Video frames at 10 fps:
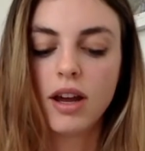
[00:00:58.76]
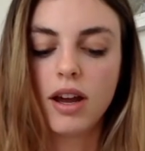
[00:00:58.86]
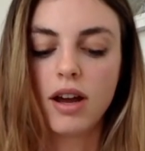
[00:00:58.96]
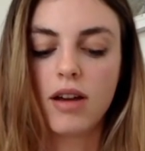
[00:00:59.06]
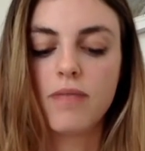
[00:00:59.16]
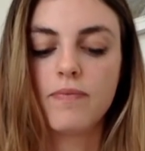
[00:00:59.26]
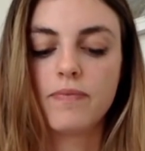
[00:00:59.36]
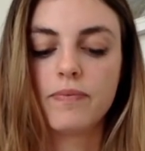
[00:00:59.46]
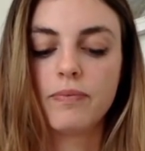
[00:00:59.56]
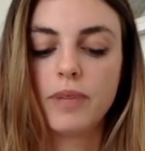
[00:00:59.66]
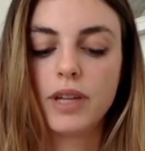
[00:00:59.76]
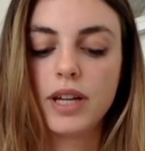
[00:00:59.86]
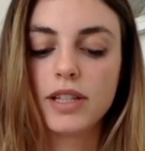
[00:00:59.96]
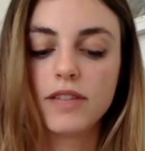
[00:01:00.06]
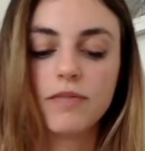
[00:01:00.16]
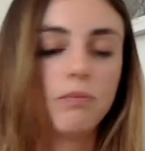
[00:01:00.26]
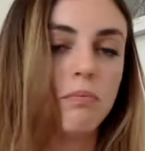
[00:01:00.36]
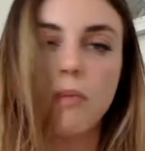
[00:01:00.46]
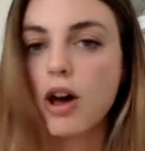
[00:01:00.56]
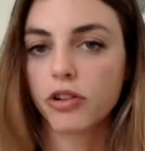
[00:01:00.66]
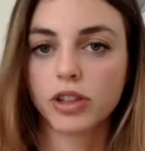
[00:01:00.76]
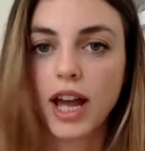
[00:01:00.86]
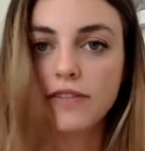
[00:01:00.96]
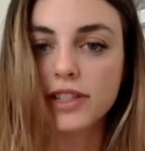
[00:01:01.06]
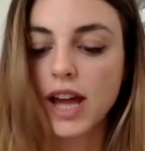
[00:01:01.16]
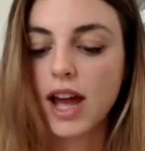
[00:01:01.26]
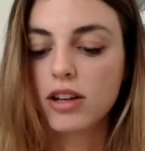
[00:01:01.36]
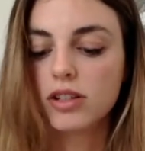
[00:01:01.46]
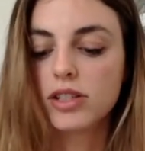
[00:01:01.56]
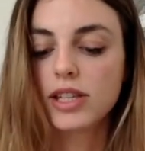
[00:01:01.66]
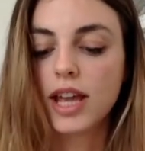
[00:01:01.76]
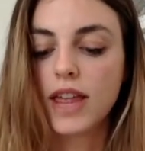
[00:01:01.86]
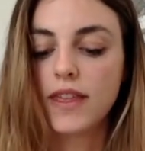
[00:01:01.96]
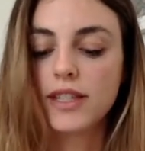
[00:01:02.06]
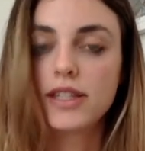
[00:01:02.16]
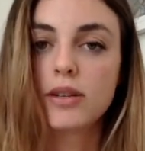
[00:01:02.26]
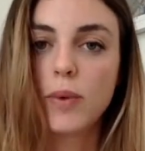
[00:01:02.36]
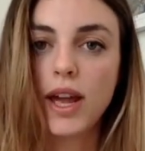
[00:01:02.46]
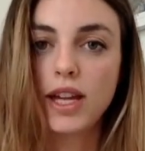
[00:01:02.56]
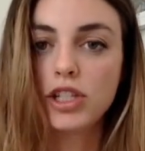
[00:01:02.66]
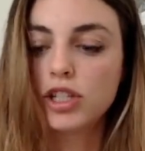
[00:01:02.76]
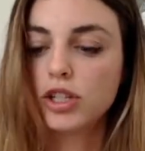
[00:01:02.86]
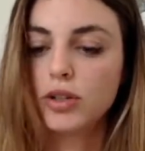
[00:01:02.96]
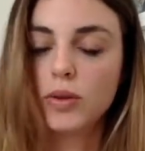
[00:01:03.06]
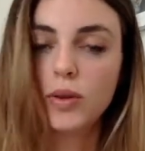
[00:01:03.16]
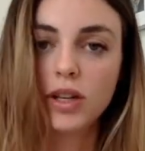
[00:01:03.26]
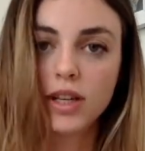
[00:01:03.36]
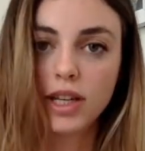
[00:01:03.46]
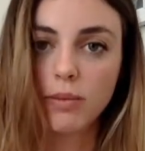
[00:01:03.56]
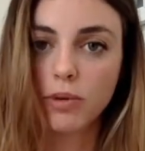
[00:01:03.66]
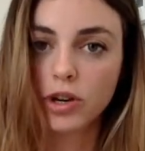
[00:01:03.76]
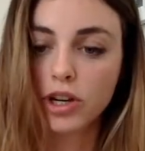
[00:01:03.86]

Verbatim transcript: Um, because of modern lifestyles, and this is a way to get more